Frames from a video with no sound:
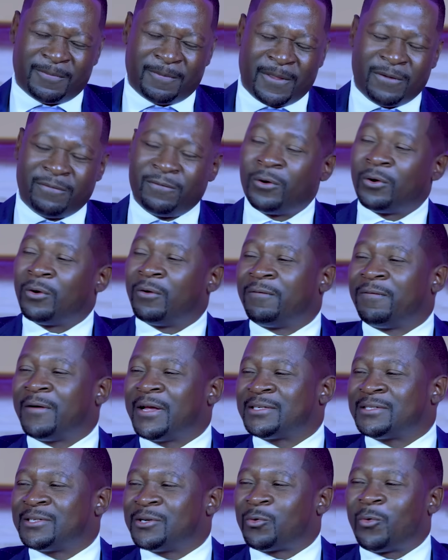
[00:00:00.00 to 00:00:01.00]
If all of
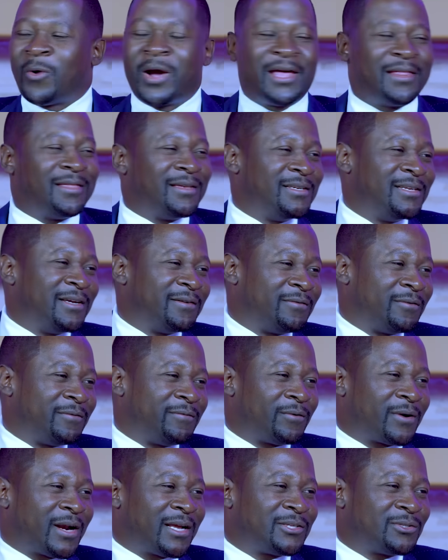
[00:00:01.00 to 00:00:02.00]
us require the devil
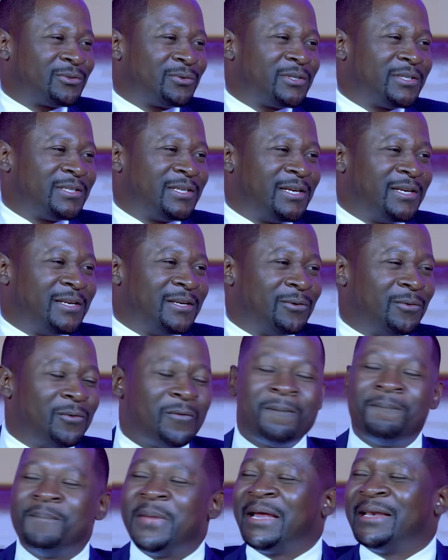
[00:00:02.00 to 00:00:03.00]
for us to sin,
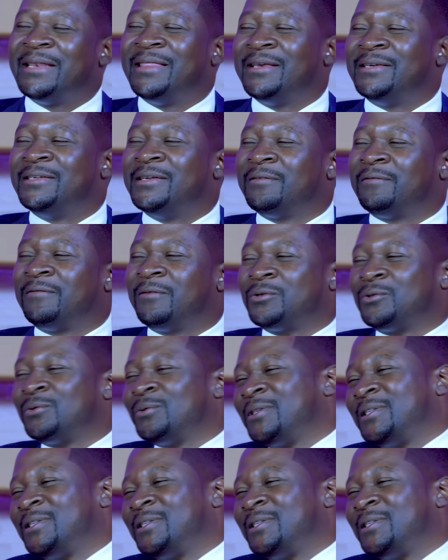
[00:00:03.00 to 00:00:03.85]
who made the devil to